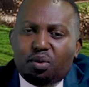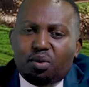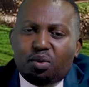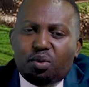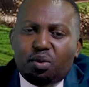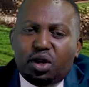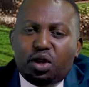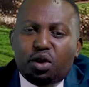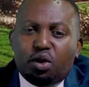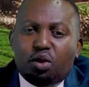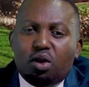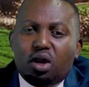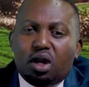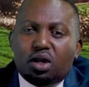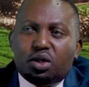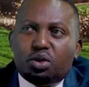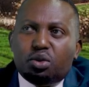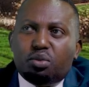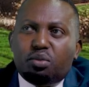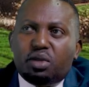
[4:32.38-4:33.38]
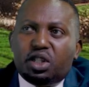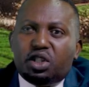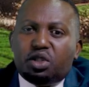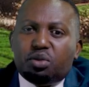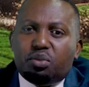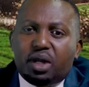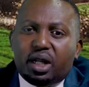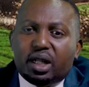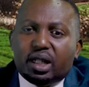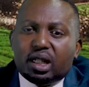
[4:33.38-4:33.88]
when you go out to
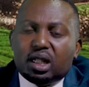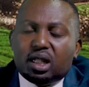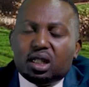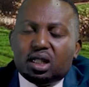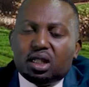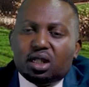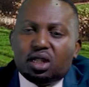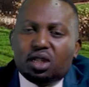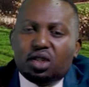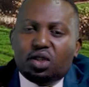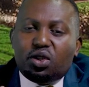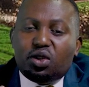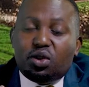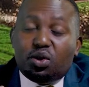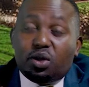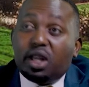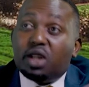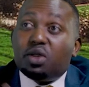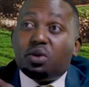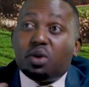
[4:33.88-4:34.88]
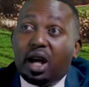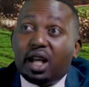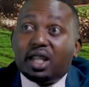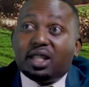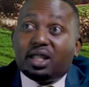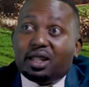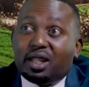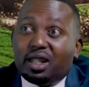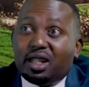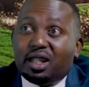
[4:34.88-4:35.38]
benchmark, you get to
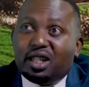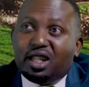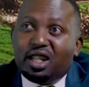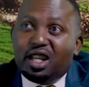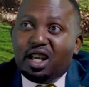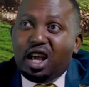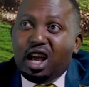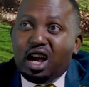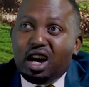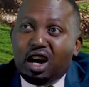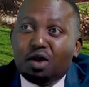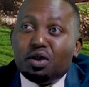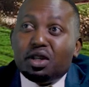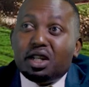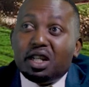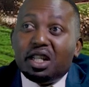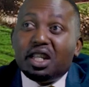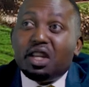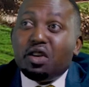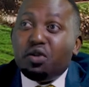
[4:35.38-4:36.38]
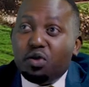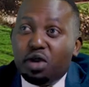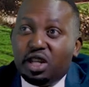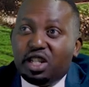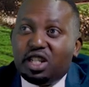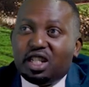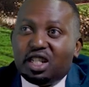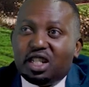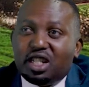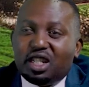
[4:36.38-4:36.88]
ask, how did they
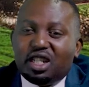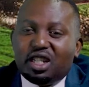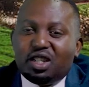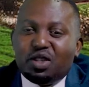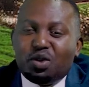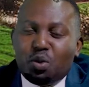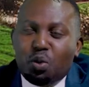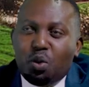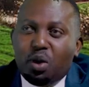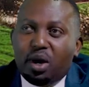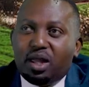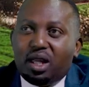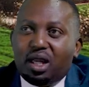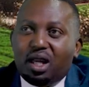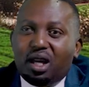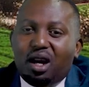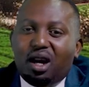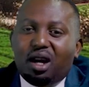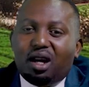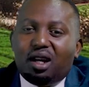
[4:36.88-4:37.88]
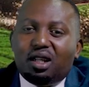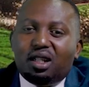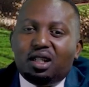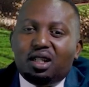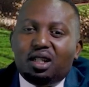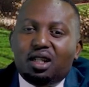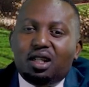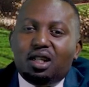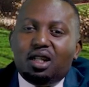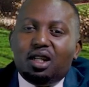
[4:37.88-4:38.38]
reach where they are?
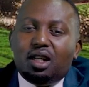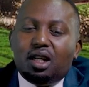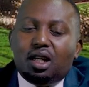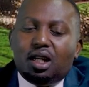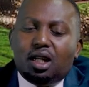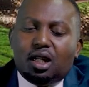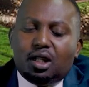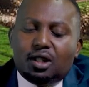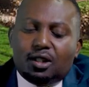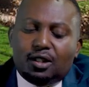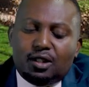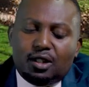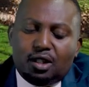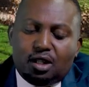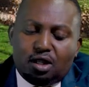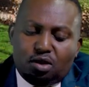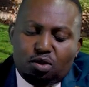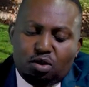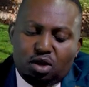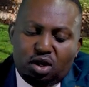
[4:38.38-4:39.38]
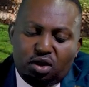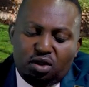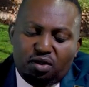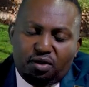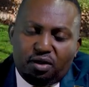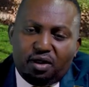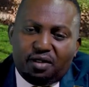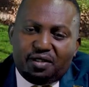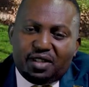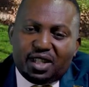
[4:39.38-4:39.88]
And one
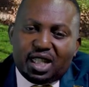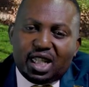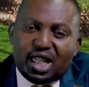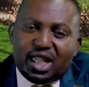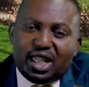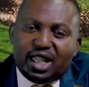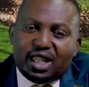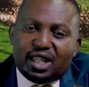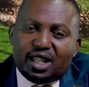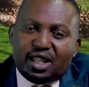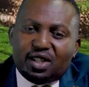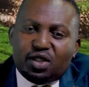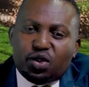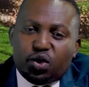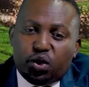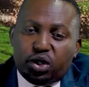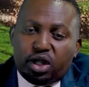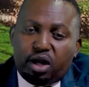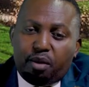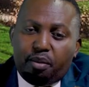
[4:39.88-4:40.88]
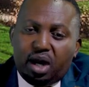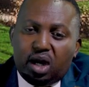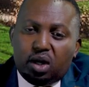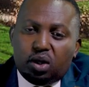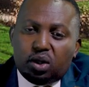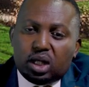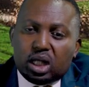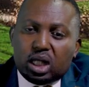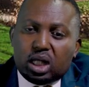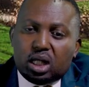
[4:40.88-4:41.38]
of our facilitators talked
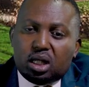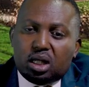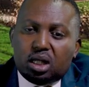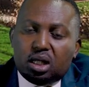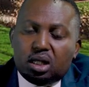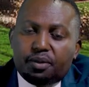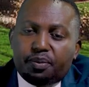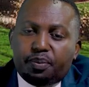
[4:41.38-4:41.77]
about